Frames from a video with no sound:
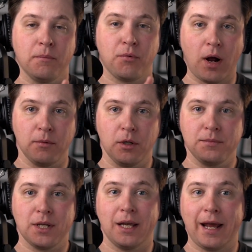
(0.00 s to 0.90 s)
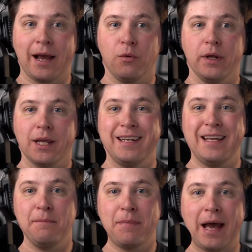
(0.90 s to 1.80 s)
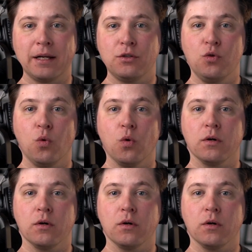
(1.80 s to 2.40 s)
problems and how it can impact your